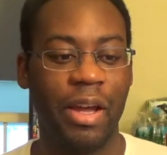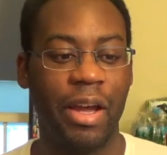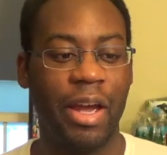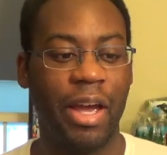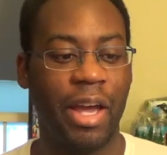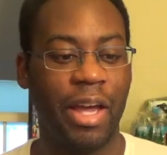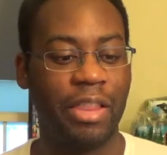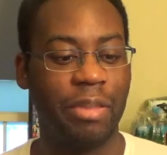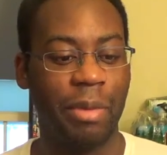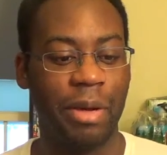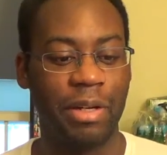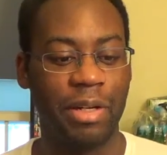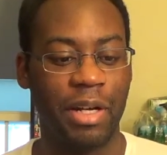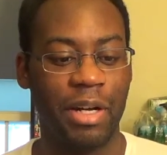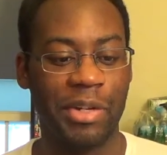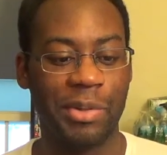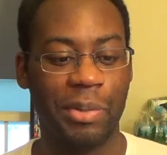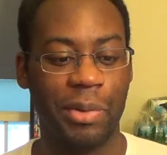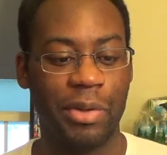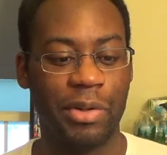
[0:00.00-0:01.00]
And the
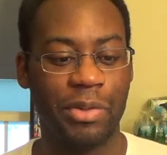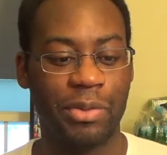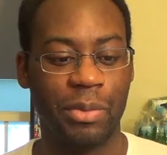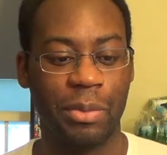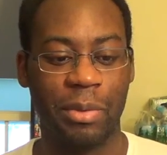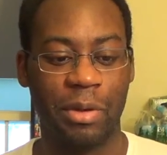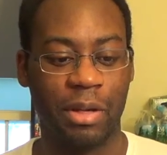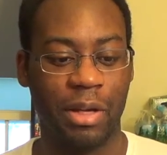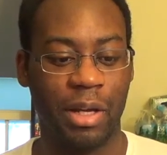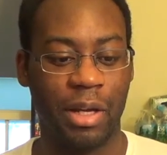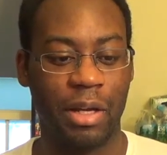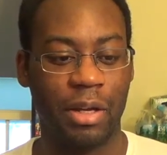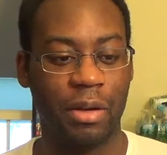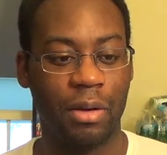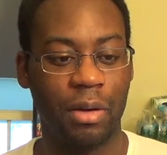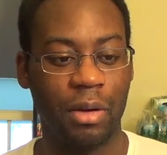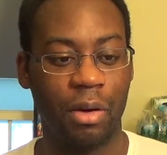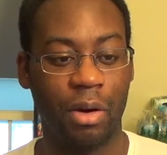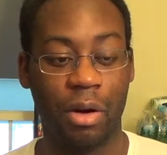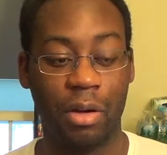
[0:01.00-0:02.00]
McDonald's brothers would be like,
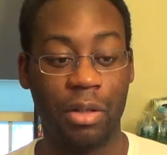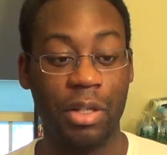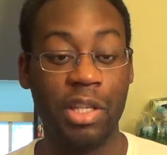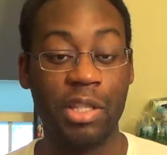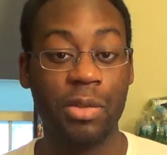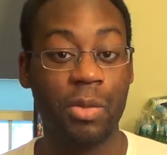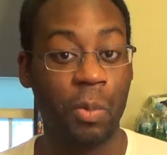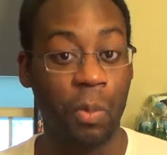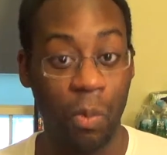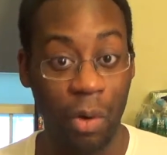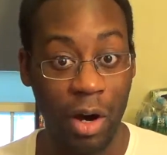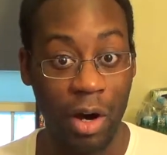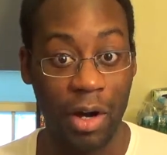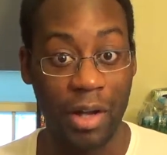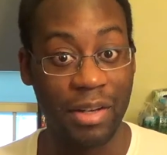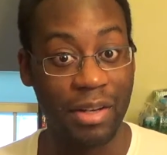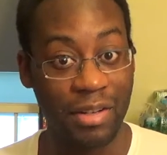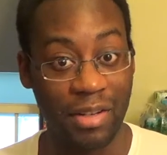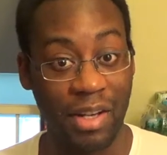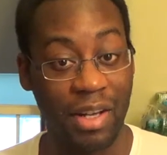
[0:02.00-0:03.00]
or at least
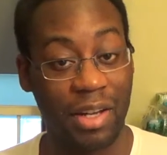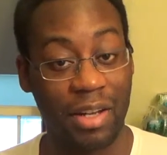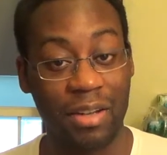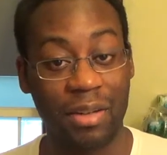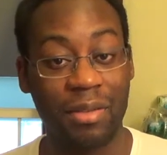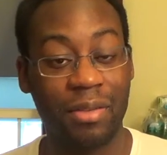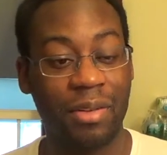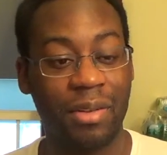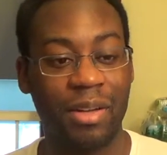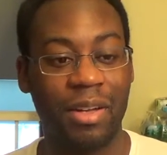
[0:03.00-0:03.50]
one, Dick,